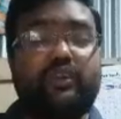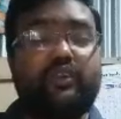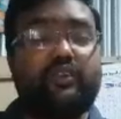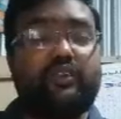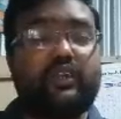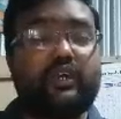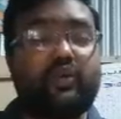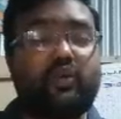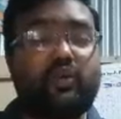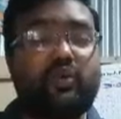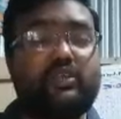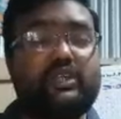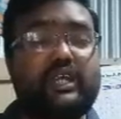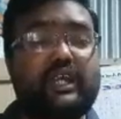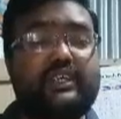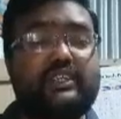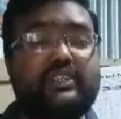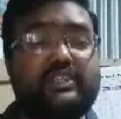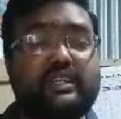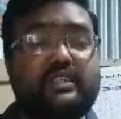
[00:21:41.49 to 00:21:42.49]
They wrote
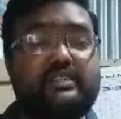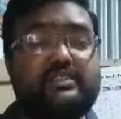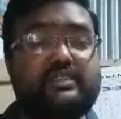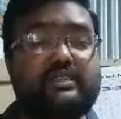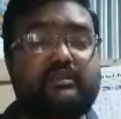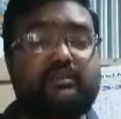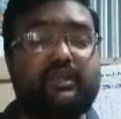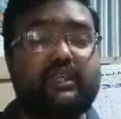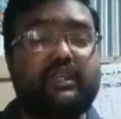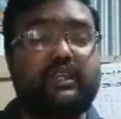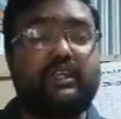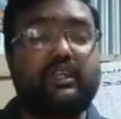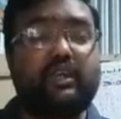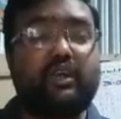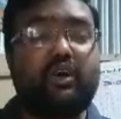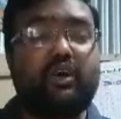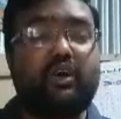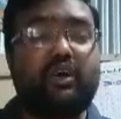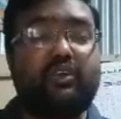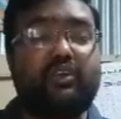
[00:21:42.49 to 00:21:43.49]
extensively
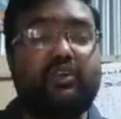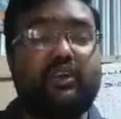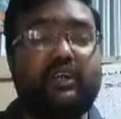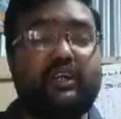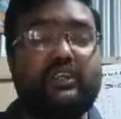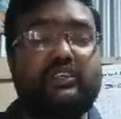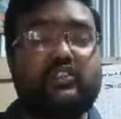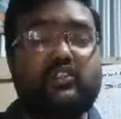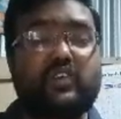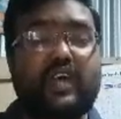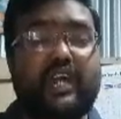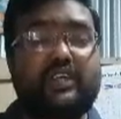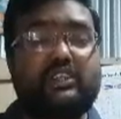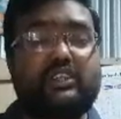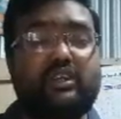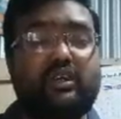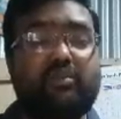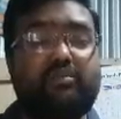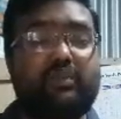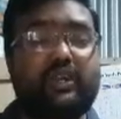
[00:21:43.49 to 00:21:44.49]
on the
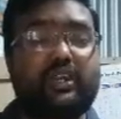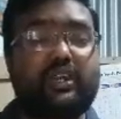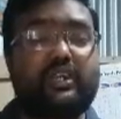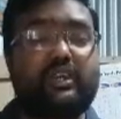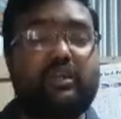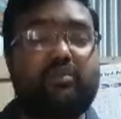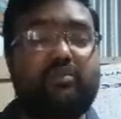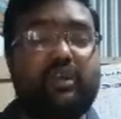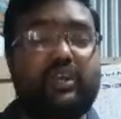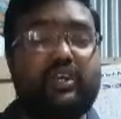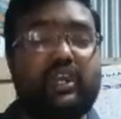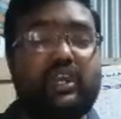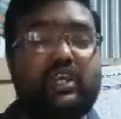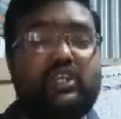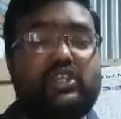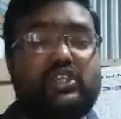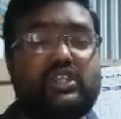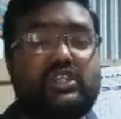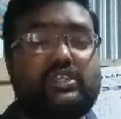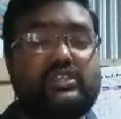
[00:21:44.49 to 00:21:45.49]
extraction of
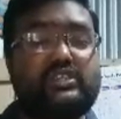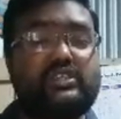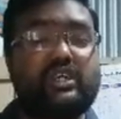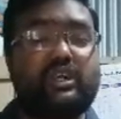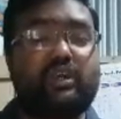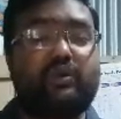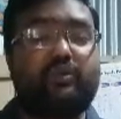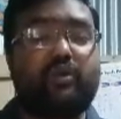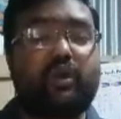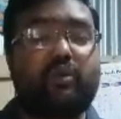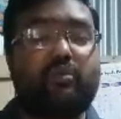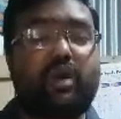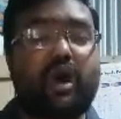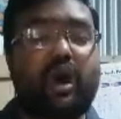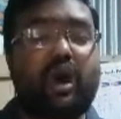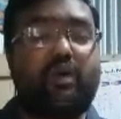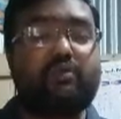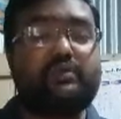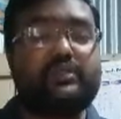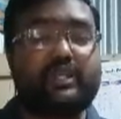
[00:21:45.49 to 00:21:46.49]
medications from
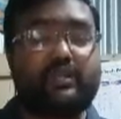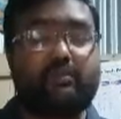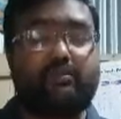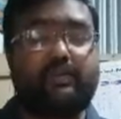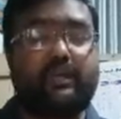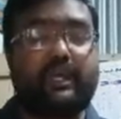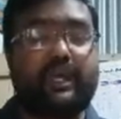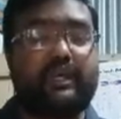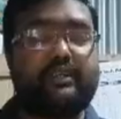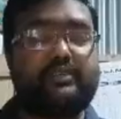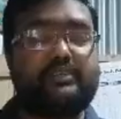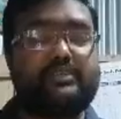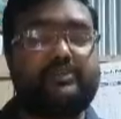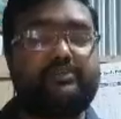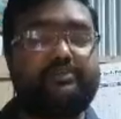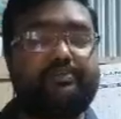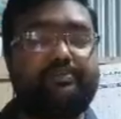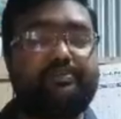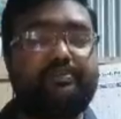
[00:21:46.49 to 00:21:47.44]
herbs and plants.